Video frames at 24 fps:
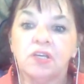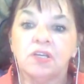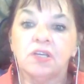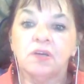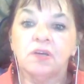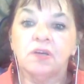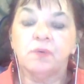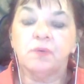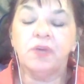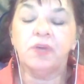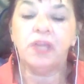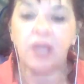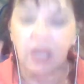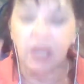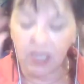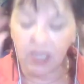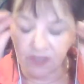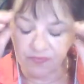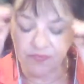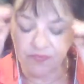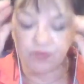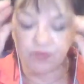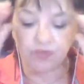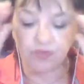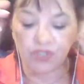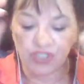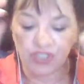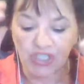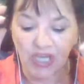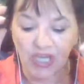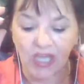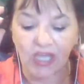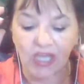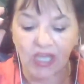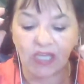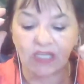We have to
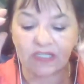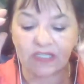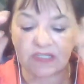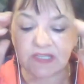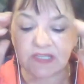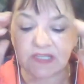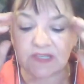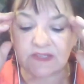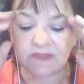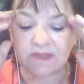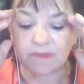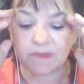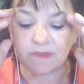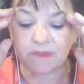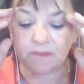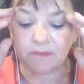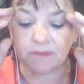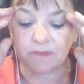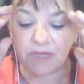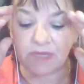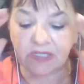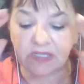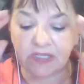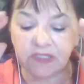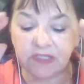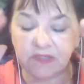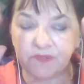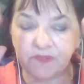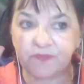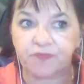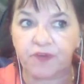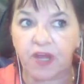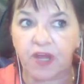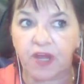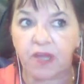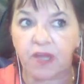change this mind
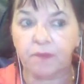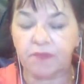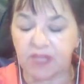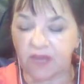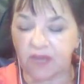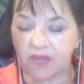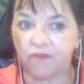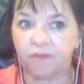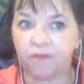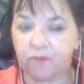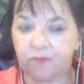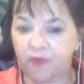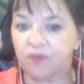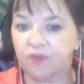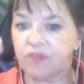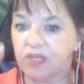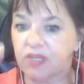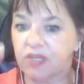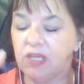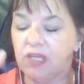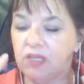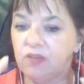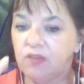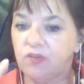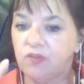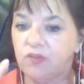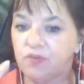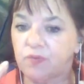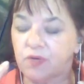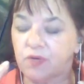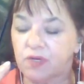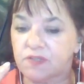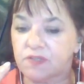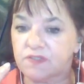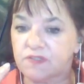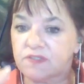frame they've put
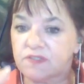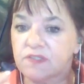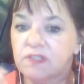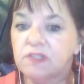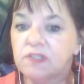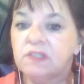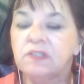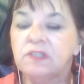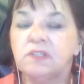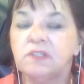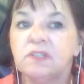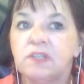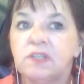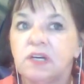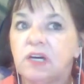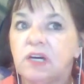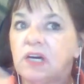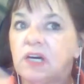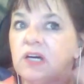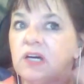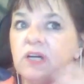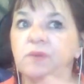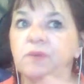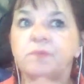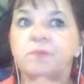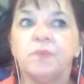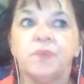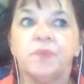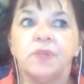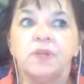into us. But